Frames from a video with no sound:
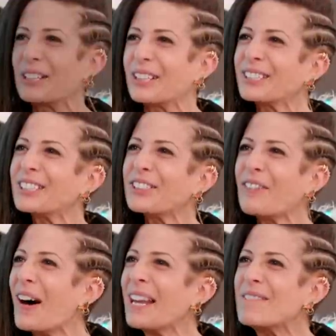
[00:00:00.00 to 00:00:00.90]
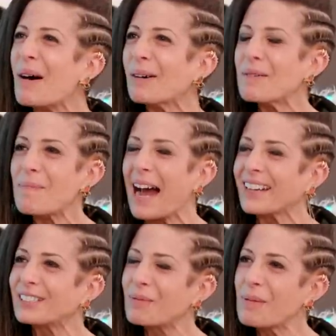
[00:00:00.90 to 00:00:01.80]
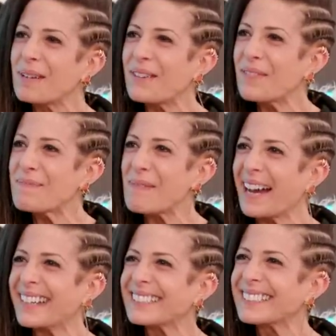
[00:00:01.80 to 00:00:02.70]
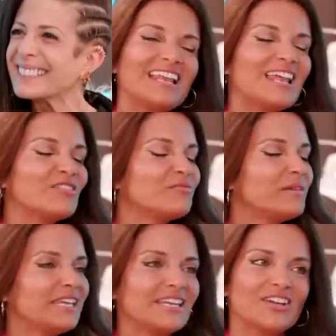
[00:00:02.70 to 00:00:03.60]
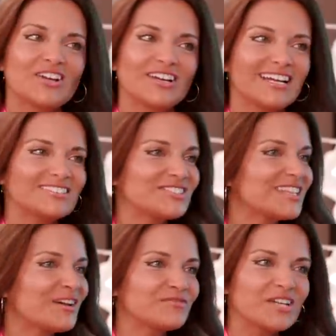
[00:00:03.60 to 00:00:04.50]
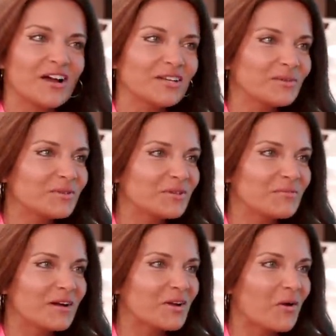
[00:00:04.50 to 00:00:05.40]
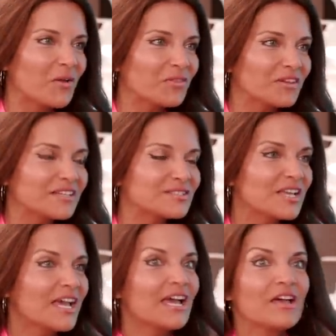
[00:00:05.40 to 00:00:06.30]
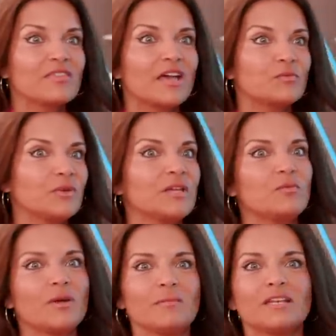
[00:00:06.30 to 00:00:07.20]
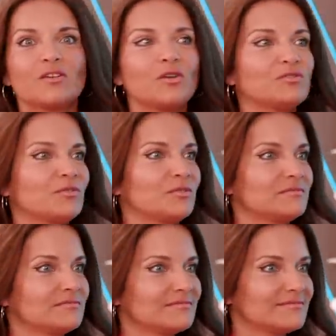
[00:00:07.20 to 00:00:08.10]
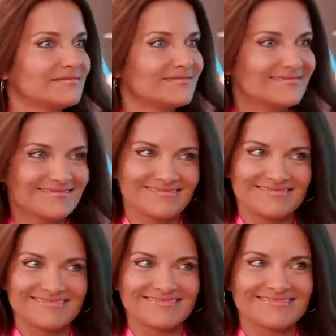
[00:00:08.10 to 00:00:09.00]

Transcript: Dr. Shefali, welcome back to Women of Impact. Oh, love being here. I just love talking with you about all things that we women go through. Ditto, girl.